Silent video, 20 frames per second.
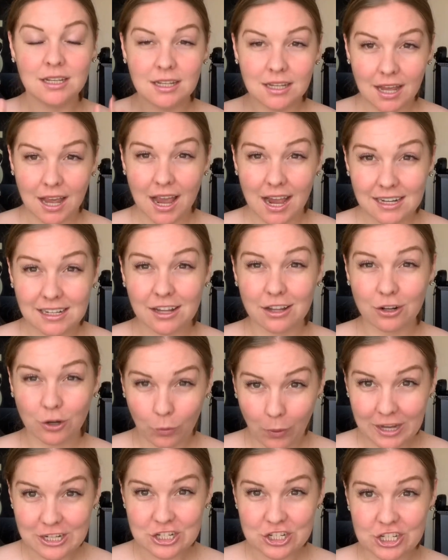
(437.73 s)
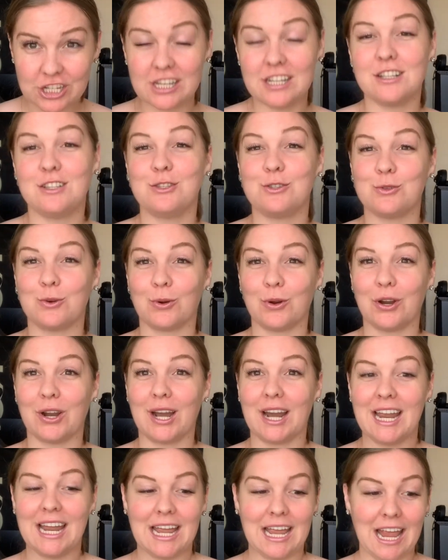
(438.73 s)
any other questions or
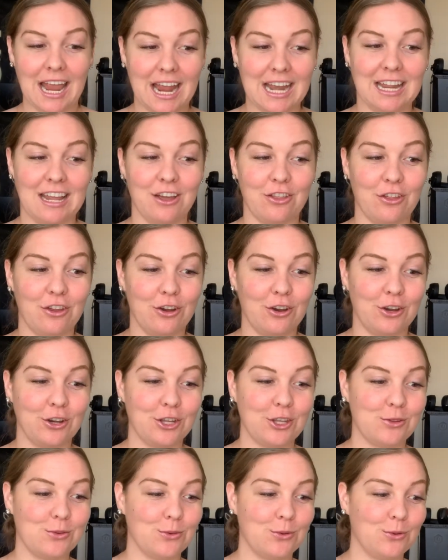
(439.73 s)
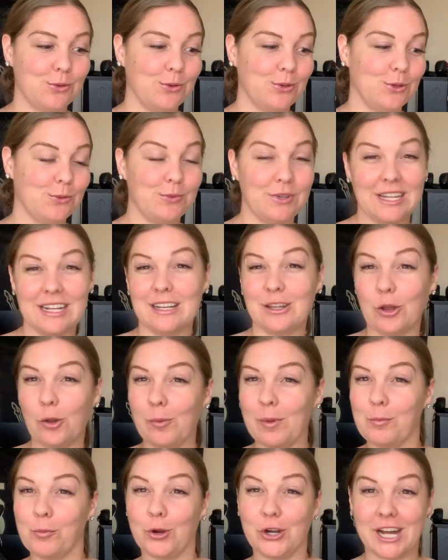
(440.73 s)
any other, you need a little
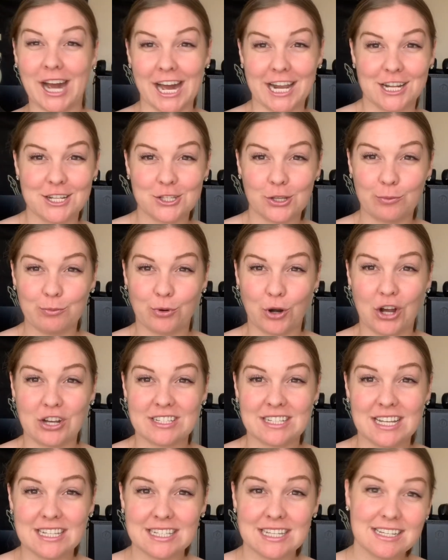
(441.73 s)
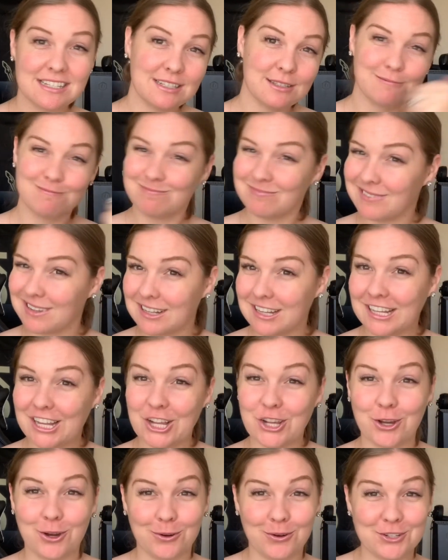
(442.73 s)
bit more guidance on processes,
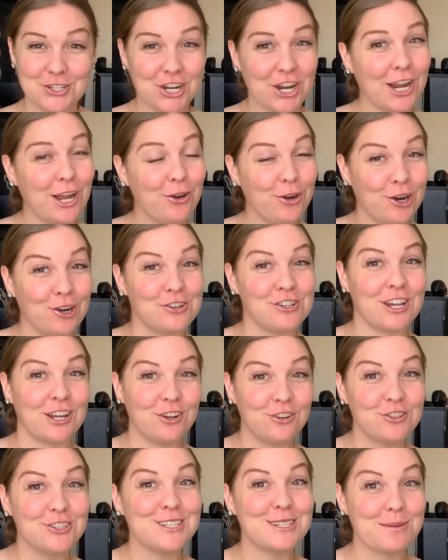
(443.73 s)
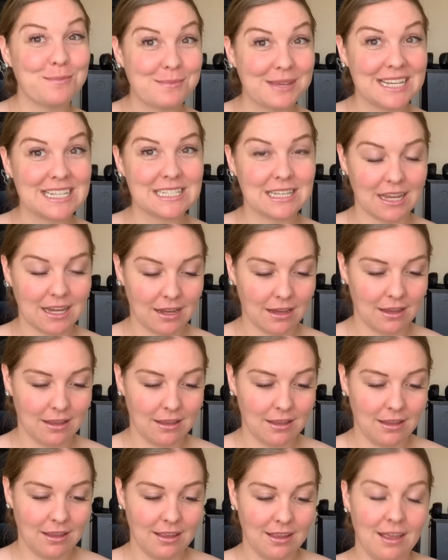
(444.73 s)
go check out her channel. She's amazing.
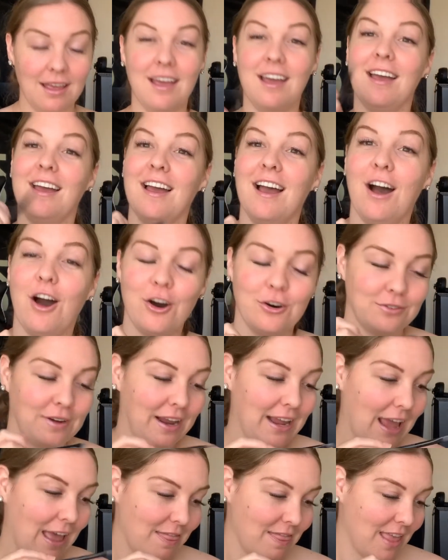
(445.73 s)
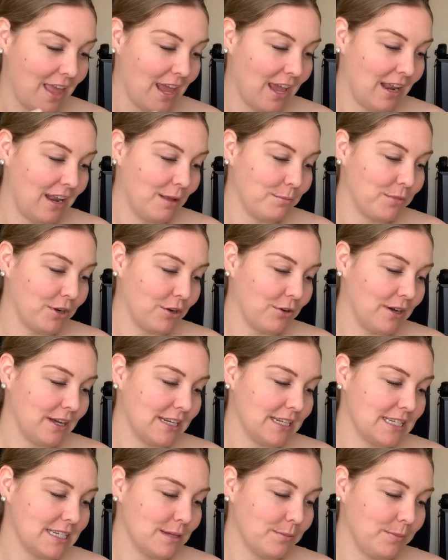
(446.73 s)
All right, and then I'm gonna go ahead
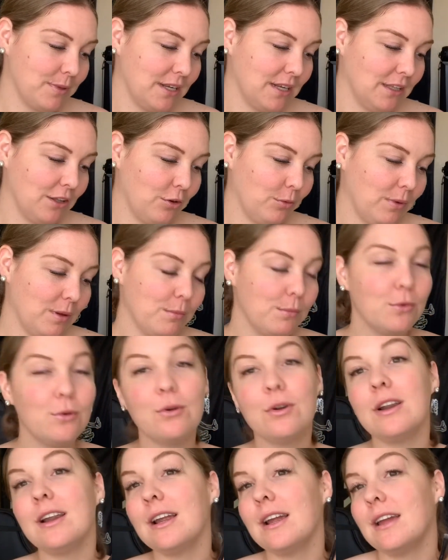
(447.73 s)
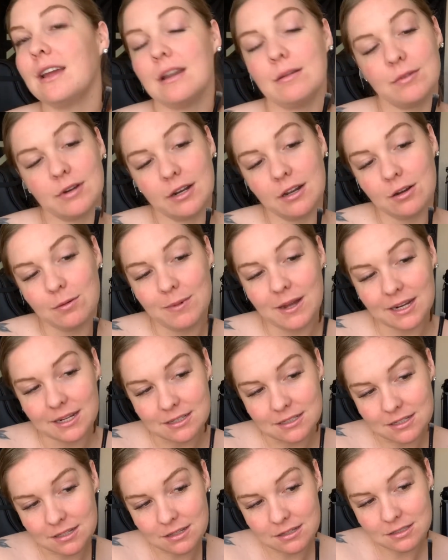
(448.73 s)
and dip in a little bit more, and we're gonna go back
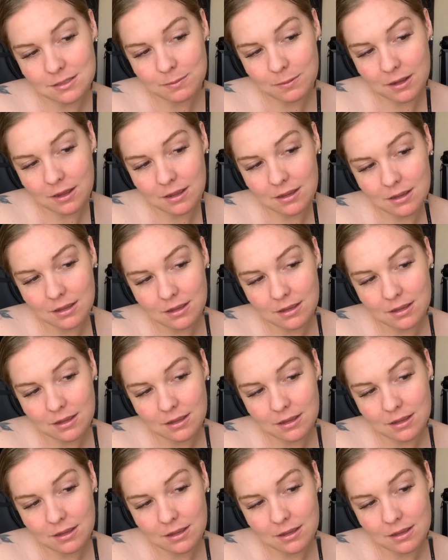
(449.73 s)
into this spot.